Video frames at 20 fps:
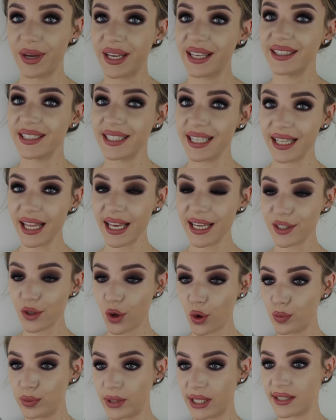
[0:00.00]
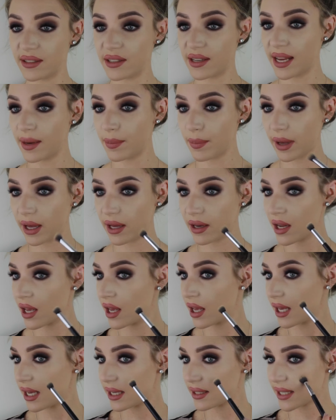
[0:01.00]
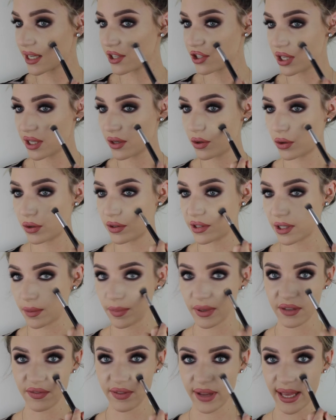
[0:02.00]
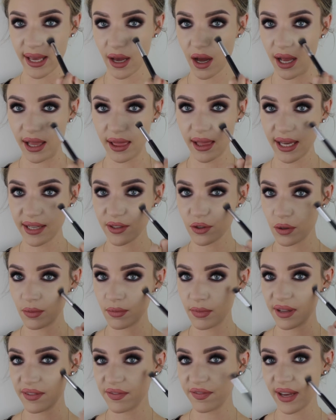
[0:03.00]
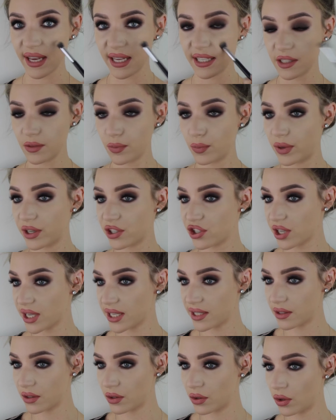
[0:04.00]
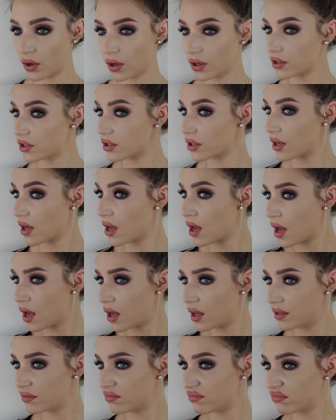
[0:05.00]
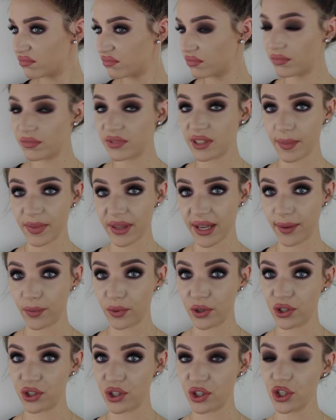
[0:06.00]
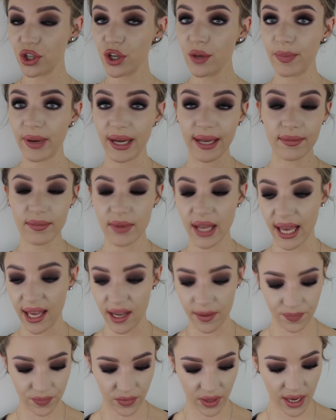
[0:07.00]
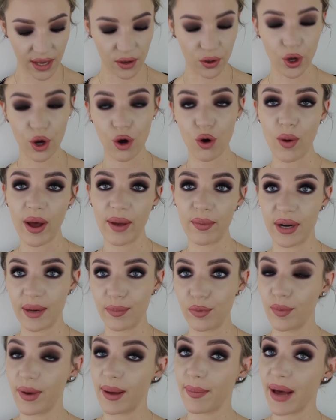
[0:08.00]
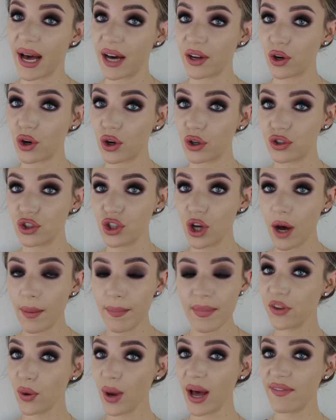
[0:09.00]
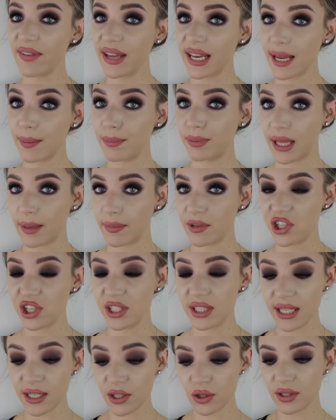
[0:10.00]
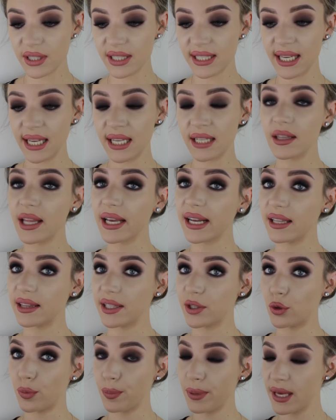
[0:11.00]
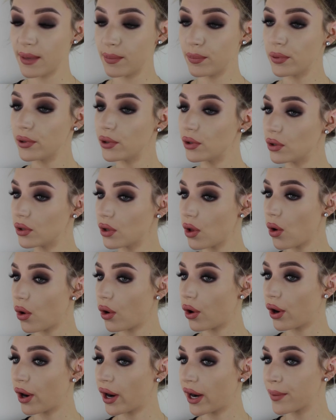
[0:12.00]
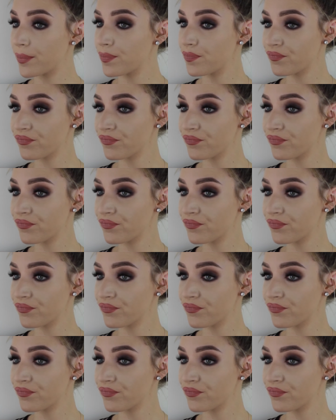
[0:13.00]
my concealer is all blended in, but it's actually caused a bit of a highlight on my face, which is not something I wanted to do, but it'll go away when I put my powder on top. If you have any blemishes in your skin, like a little pimple or